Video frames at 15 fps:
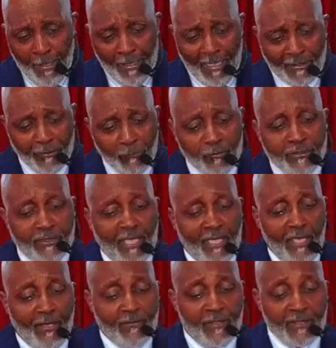And you sit
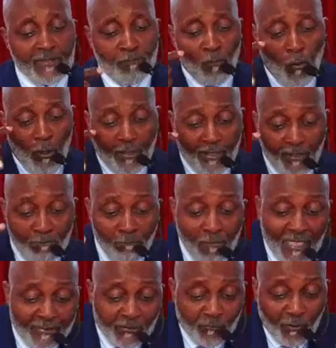here this morning
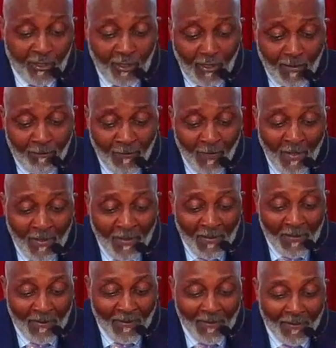mustering up
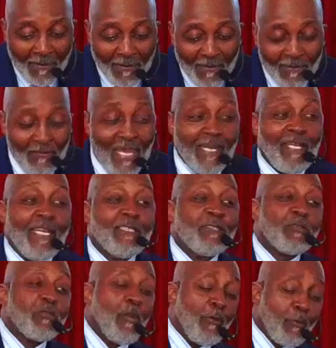that
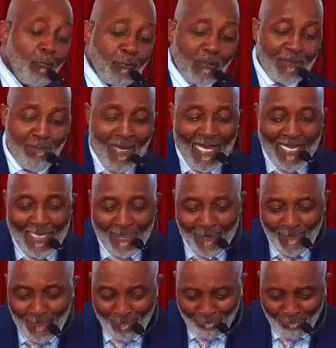external smile.